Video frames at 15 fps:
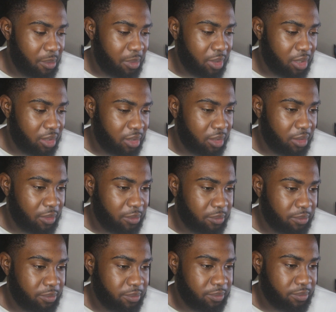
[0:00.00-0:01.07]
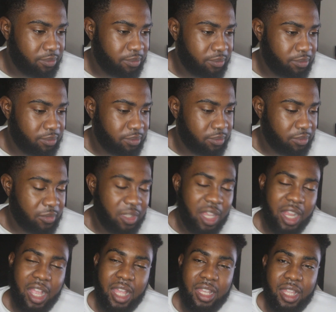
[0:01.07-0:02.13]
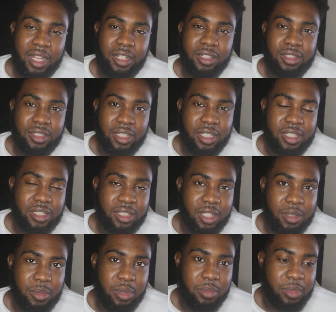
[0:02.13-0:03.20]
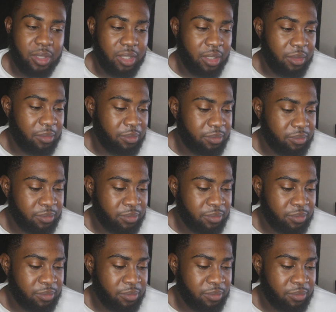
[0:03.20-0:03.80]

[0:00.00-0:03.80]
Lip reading: But I got a lot of good things coming, man.